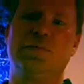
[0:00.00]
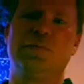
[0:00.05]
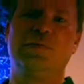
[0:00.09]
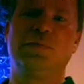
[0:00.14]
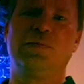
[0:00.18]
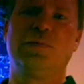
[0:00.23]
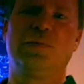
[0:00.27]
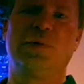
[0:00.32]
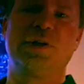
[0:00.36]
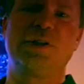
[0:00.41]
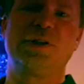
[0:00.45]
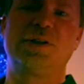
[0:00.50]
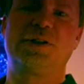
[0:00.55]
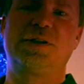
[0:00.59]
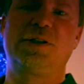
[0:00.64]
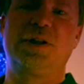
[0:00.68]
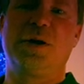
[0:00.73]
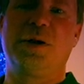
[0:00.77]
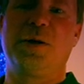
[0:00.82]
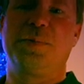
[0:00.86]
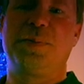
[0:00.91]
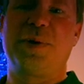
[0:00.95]
what does
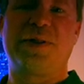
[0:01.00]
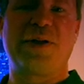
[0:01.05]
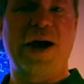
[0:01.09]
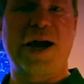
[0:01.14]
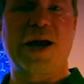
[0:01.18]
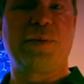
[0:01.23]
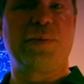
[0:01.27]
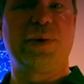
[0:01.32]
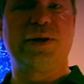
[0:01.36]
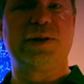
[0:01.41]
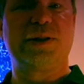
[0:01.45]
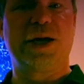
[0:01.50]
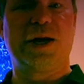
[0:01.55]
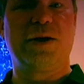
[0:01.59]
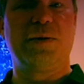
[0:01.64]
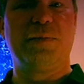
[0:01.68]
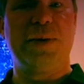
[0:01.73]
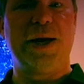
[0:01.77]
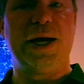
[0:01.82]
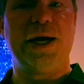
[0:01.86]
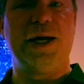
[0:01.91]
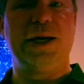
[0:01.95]
the Pythagorean Theorem
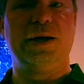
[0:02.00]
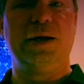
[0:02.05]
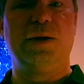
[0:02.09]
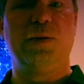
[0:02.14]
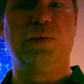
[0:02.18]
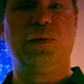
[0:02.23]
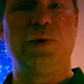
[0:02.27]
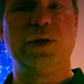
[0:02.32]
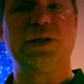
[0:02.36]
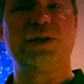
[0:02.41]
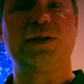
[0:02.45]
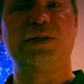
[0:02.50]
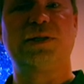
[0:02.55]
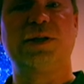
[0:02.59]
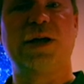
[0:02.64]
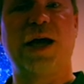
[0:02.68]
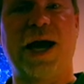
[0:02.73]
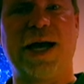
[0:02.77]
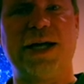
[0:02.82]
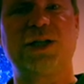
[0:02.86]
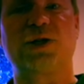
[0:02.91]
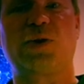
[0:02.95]
mean? What does
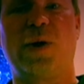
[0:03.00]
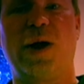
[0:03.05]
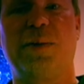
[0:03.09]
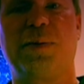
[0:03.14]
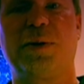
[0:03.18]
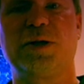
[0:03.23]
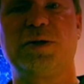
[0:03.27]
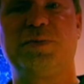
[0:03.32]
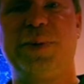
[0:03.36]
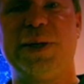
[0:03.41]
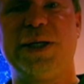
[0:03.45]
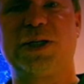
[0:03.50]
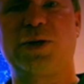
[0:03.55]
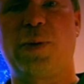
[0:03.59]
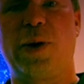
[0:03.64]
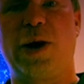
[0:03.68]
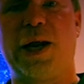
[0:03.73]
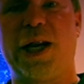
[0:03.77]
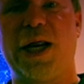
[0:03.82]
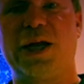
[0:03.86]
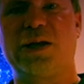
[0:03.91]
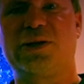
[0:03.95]
a squared plus b
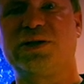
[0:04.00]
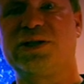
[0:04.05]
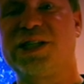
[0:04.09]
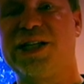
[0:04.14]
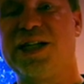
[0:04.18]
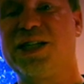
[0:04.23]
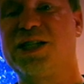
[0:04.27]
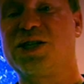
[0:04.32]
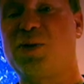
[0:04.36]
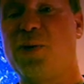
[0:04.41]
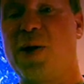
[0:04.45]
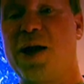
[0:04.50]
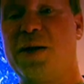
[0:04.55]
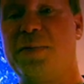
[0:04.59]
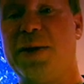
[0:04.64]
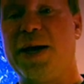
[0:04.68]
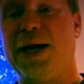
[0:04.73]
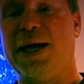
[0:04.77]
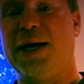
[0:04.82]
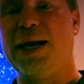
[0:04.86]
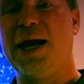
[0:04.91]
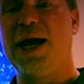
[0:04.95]
squared equals c squared
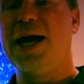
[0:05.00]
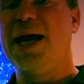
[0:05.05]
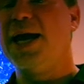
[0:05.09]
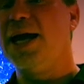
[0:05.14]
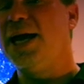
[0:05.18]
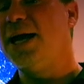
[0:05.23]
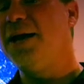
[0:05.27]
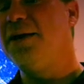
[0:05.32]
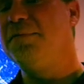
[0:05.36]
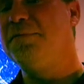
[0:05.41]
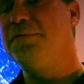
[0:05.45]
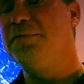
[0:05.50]
mean? It